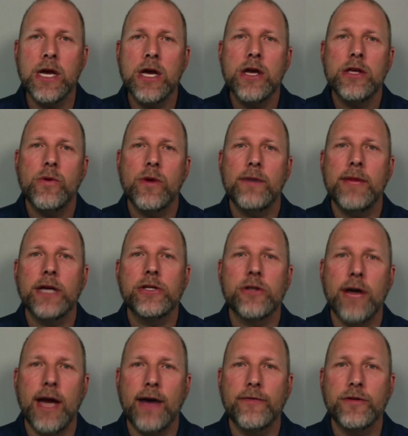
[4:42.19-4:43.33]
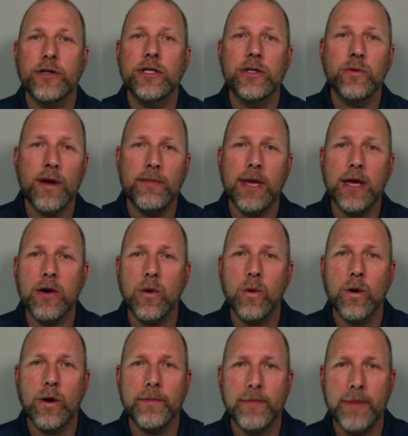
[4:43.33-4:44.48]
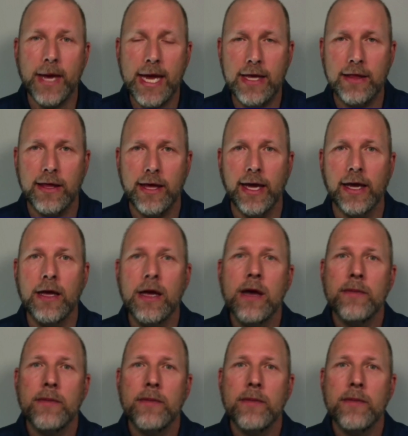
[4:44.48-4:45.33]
You want to make sure after swimming or bathing,